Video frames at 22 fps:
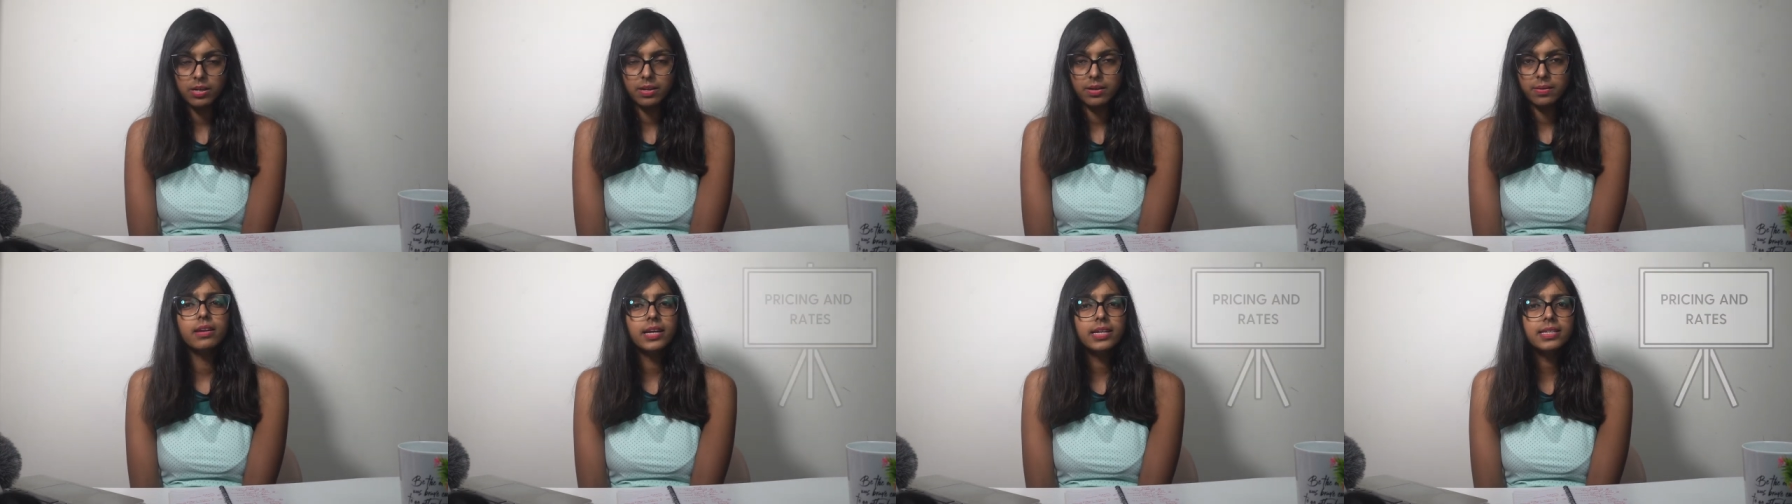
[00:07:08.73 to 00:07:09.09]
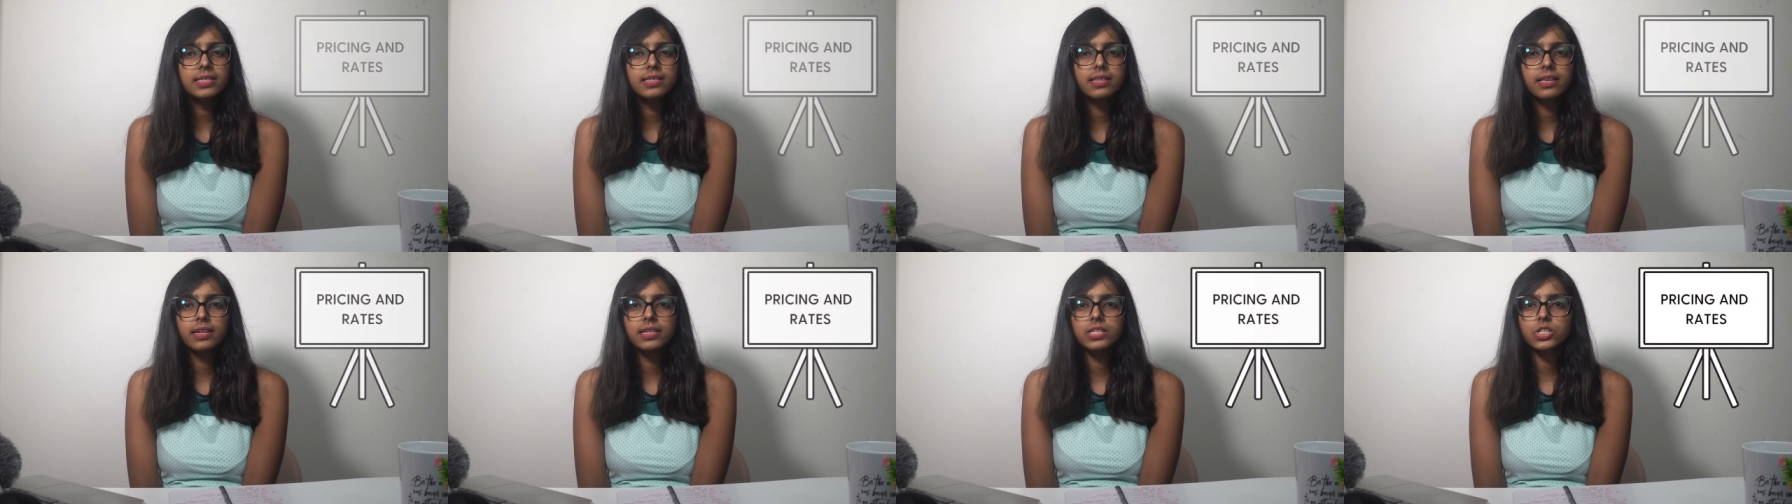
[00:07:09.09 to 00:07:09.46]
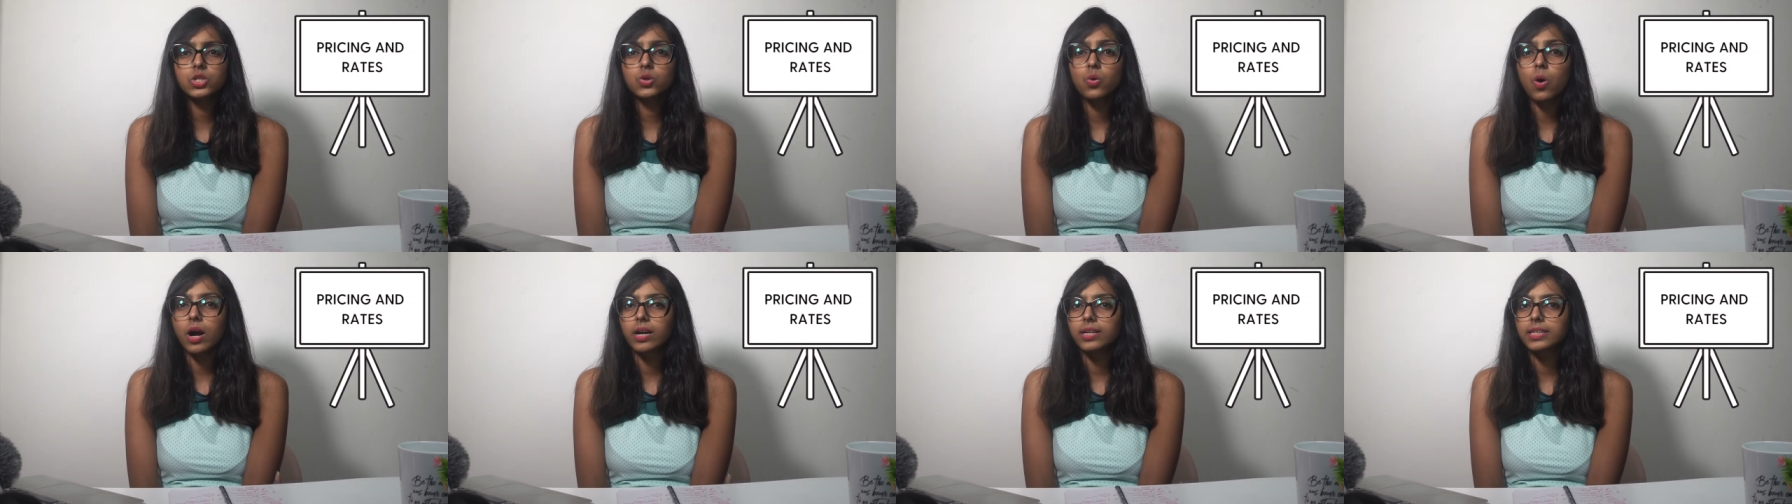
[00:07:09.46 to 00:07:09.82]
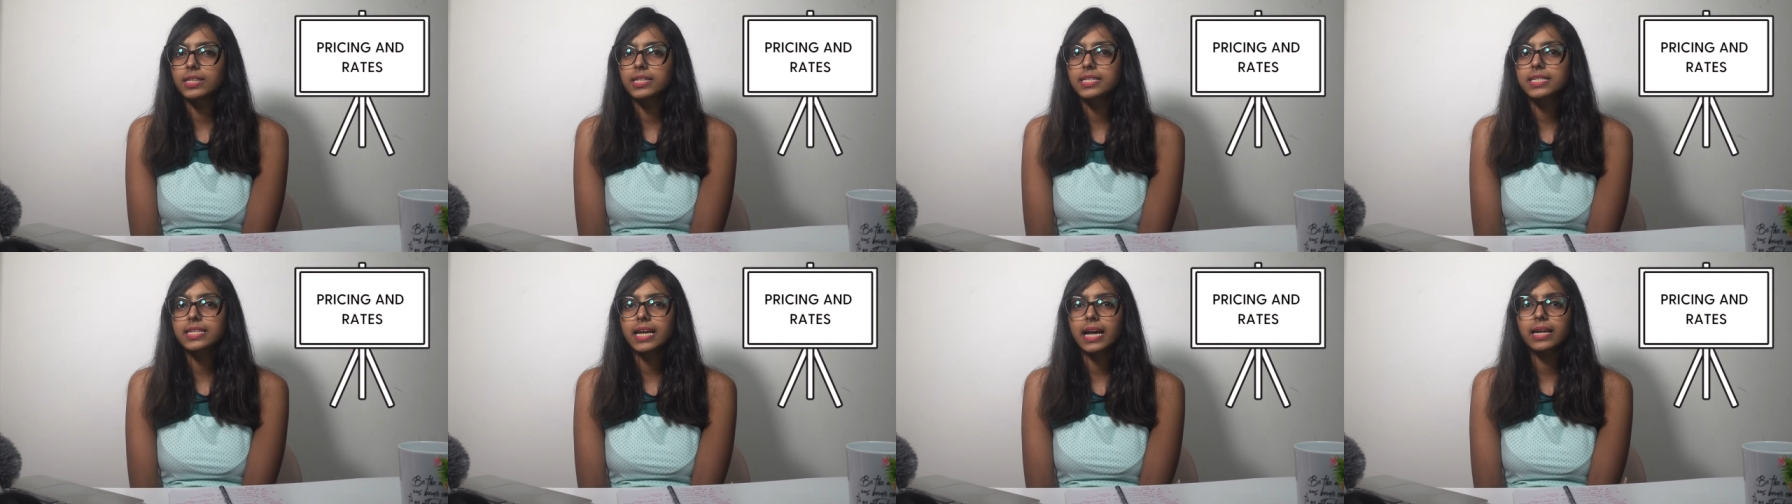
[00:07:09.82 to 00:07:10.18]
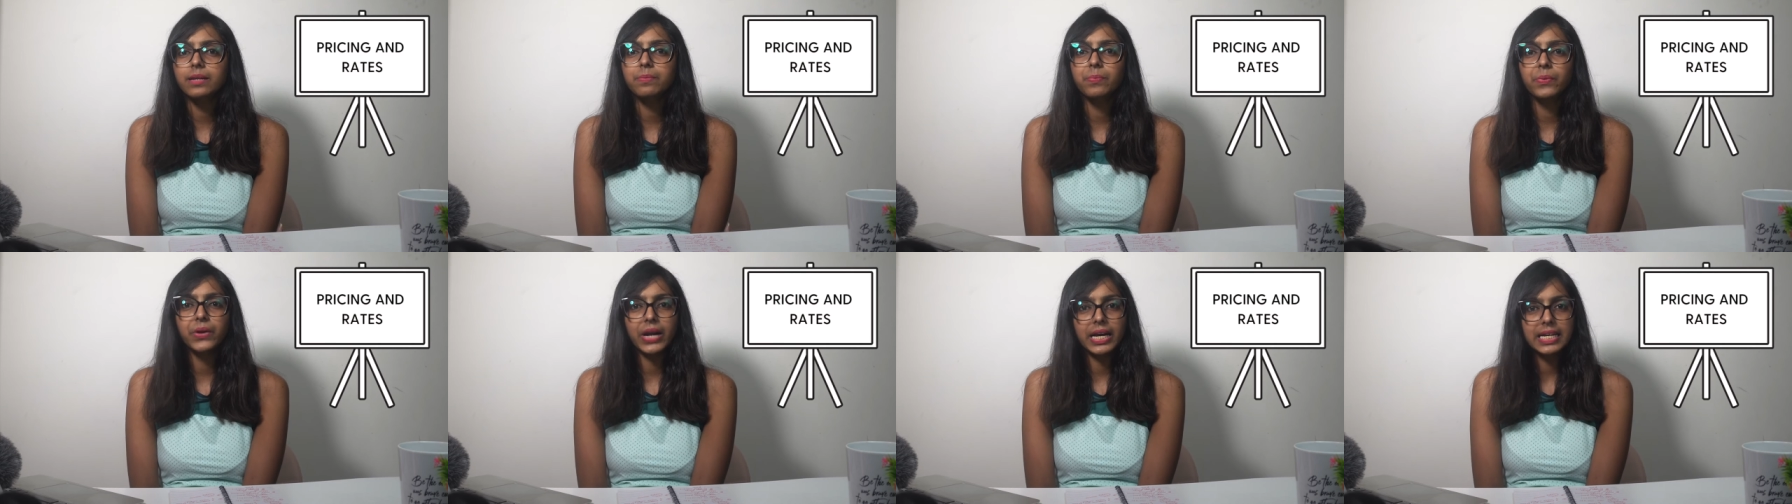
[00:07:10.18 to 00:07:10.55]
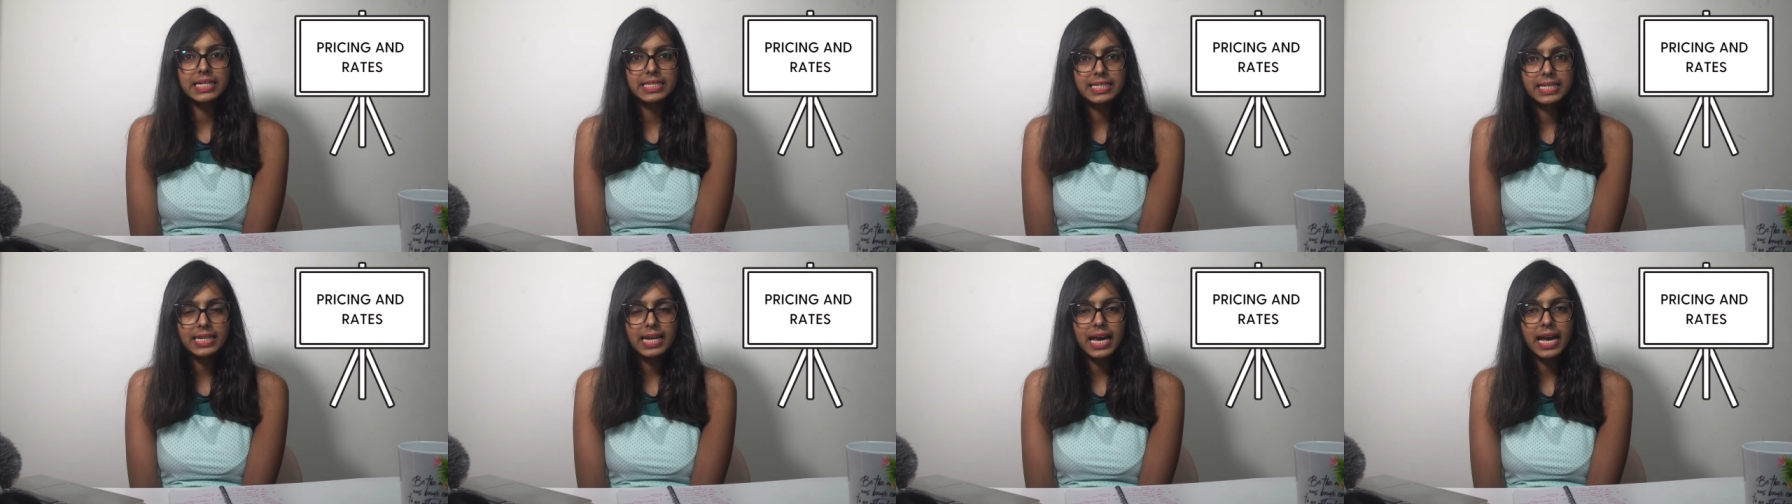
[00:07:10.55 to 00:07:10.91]
The next thing is to understand
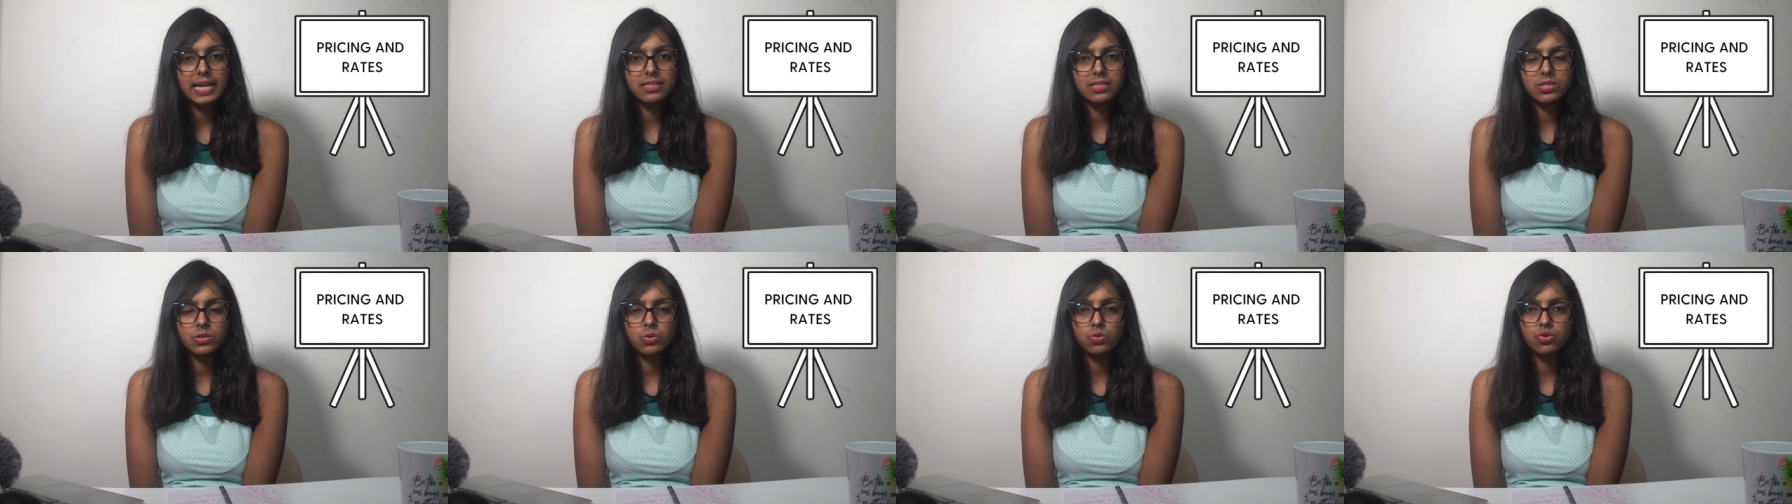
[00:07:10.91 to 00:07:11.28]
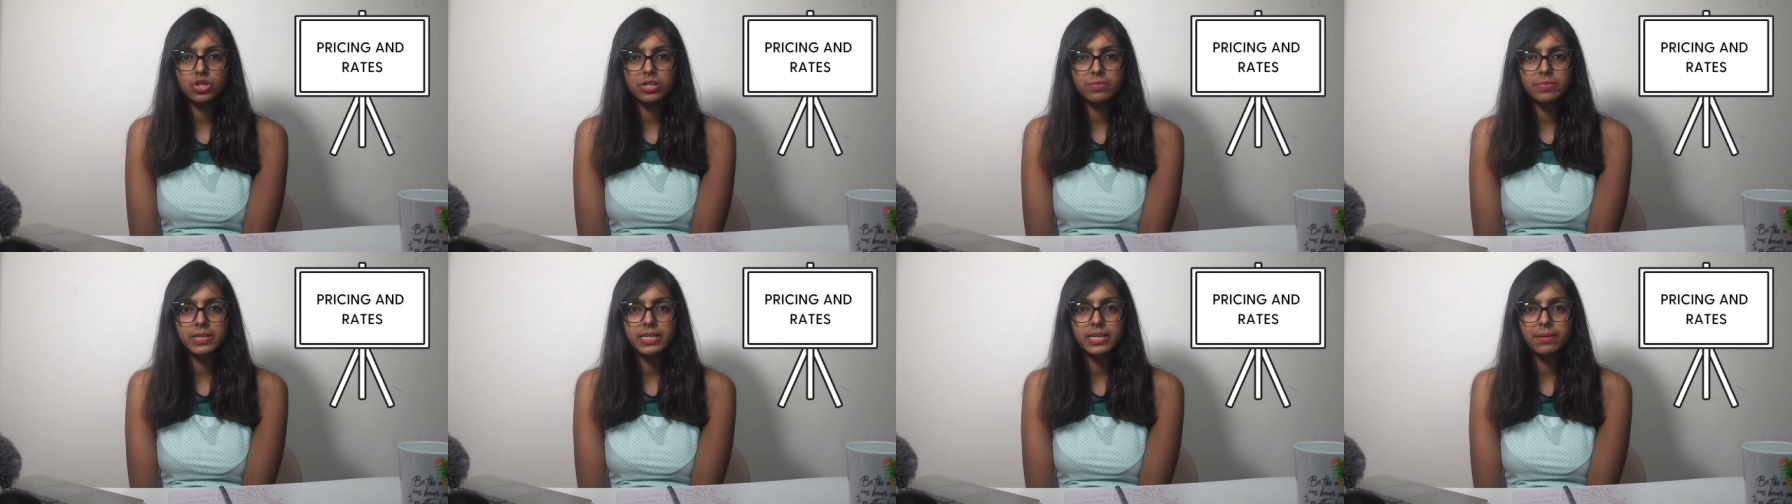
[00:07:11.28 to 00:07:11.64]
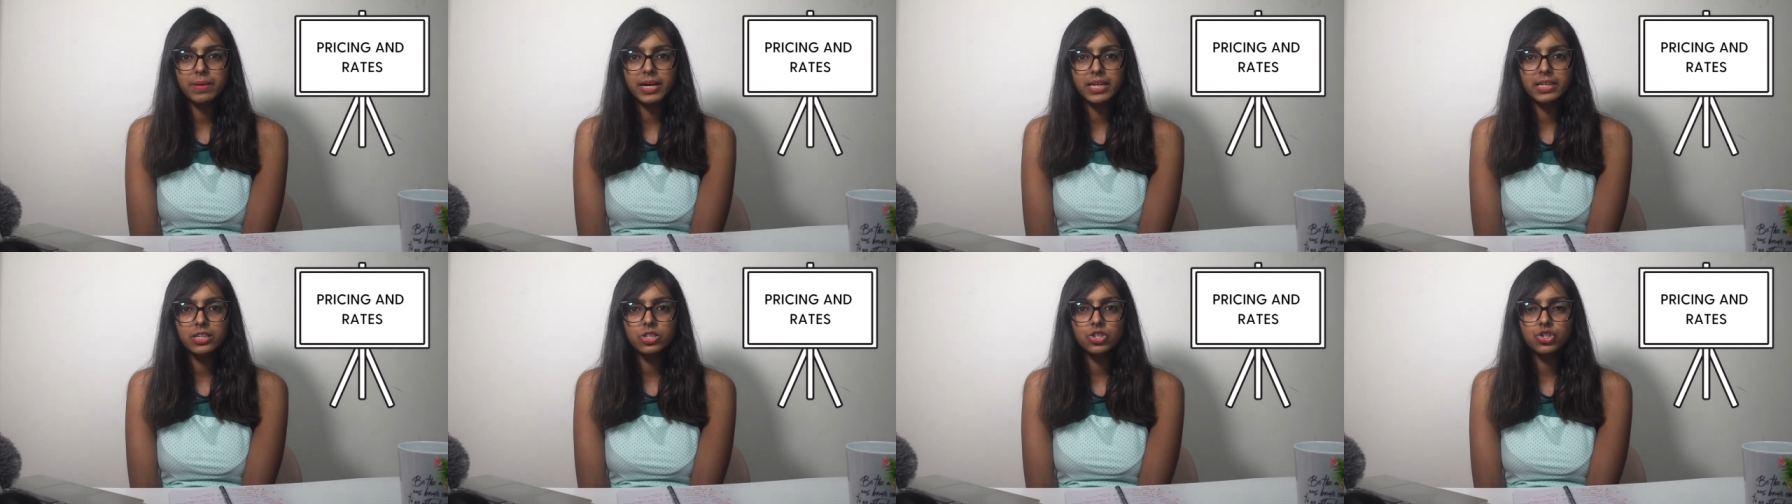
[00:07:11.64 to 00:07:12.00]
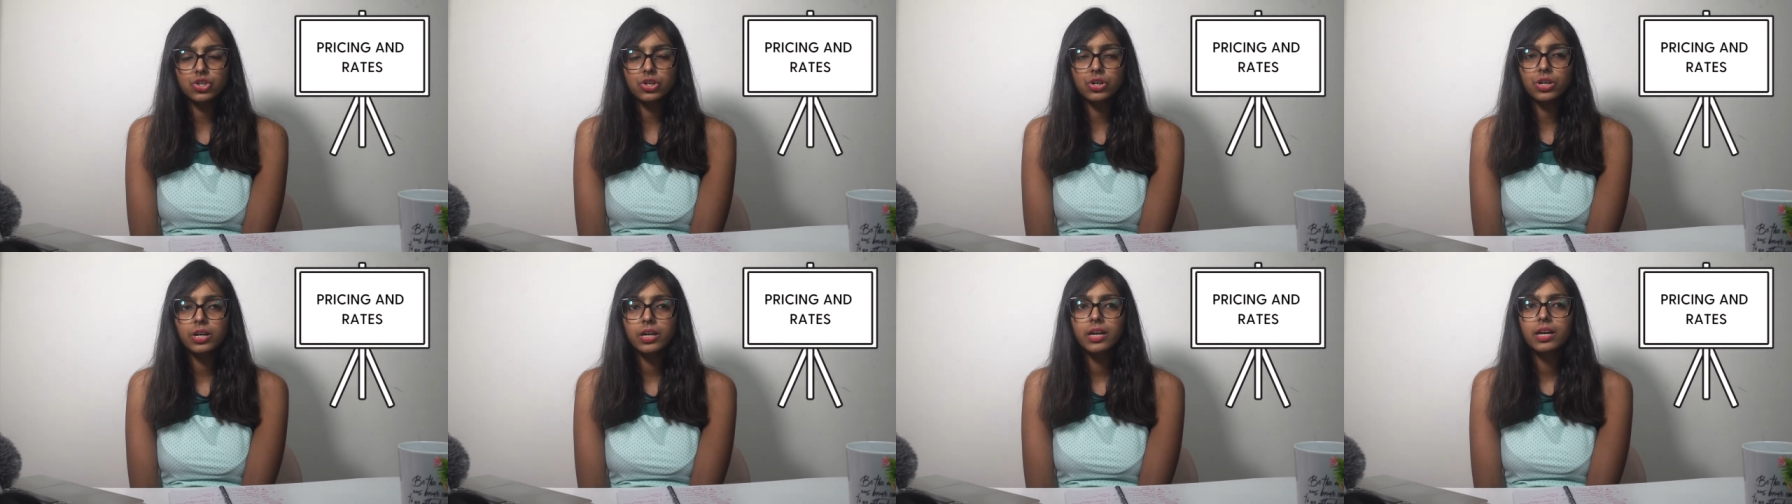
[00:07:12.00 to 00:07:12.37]
pricing as a social media manager.